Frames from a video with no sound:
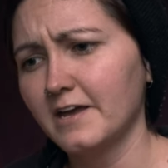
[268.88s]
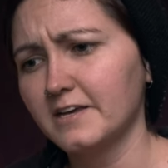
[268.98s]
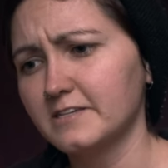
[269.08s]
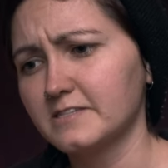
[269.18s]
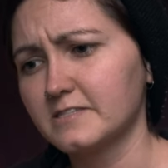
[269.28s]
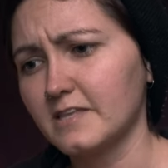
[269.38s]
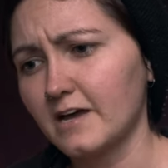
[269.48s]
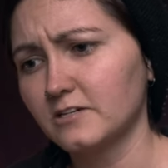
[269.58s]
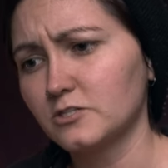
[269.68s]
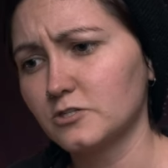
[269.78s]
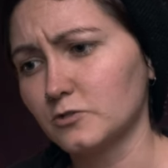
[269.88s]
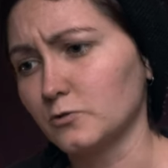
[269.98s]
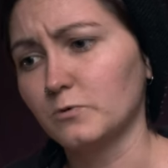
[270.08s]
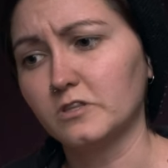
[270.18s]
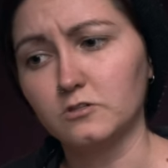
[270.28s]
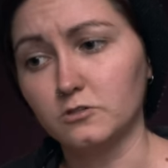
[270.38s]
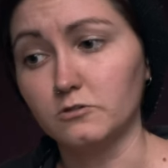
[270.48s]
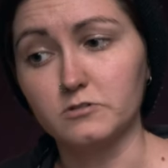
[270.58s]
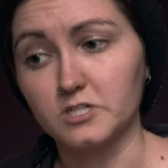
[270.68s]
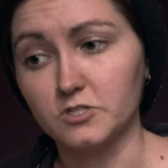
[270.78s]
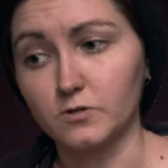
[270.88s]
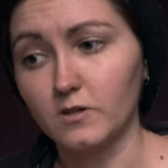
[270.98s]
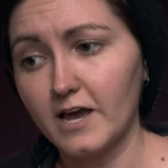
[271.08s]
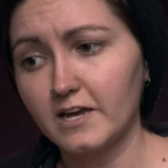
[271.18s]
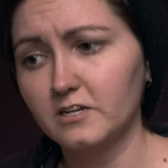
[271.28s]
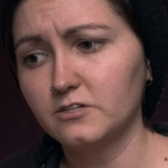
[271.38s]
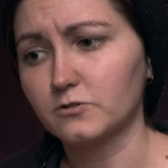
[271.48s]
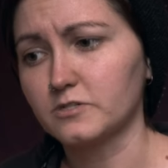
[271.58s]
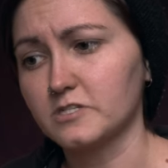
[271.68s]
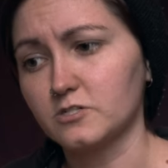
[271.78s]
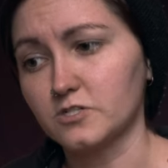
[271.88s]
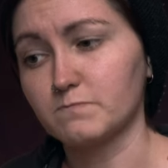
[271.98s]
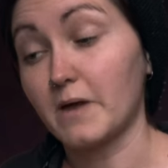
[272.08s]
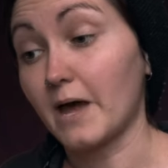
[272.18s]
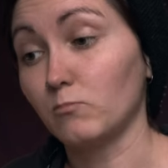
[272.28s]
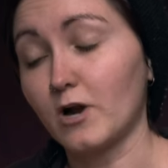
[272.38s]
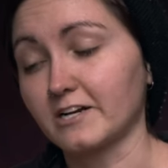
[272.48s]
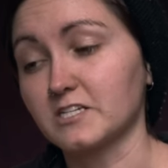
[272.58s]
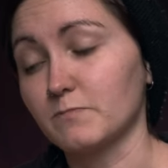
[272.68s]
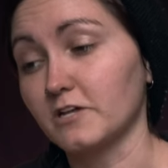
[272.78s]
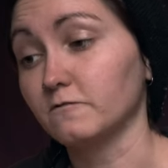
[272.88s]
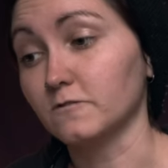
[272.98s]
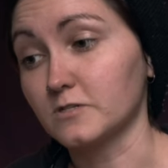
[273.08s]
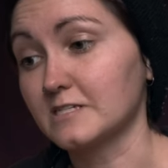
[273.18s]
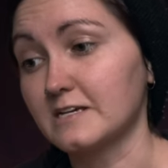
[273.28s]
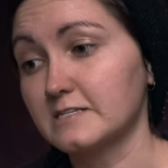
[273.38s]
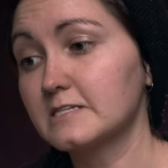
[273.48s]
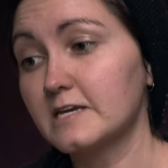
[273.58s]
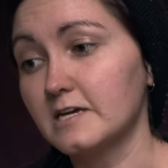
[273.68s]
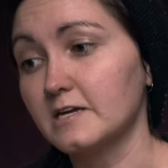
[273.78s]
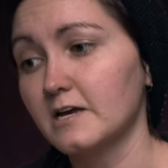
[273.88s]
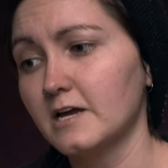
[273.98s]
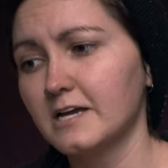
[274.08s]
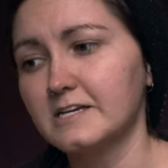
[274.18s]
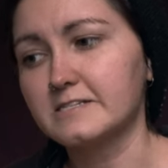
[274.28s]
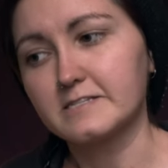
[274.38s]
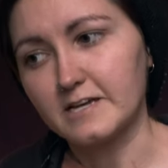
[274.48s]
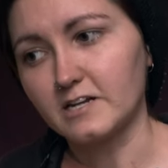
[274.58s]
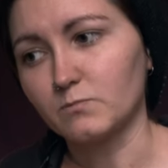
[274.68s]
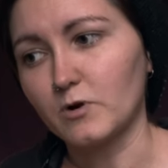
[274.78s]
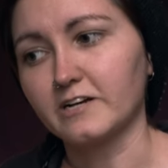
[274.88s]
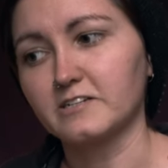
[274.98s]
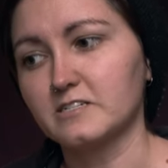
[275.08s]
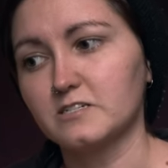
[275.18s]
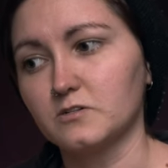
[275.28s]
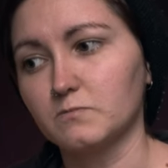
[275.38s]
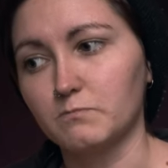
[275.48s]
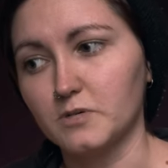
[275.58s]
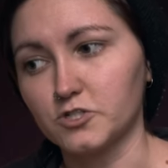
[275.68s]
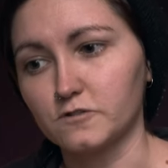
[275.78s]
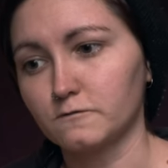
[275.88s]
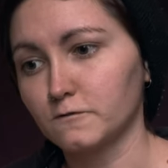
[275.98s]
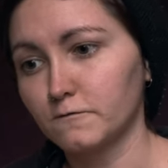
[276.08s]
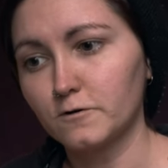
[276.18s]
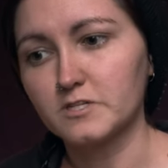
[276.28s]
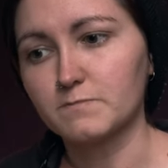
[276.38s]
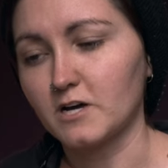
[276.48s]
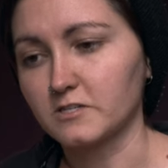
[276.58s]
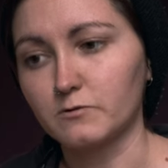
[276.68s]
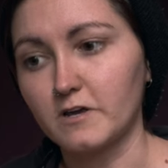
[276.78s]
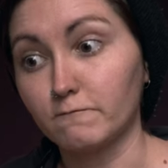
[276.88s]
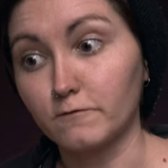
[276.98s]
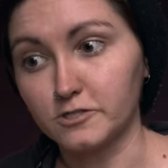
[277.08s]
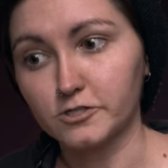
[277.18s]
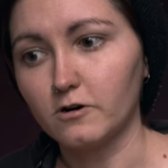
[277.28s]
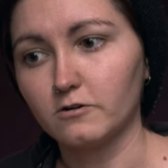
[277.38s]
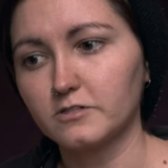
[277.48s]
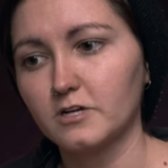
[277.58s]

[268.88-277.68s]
Is that to do with the new digital age, or is it just bad practice by the first AC? Is it standard practice to measure for focus marks on every shot,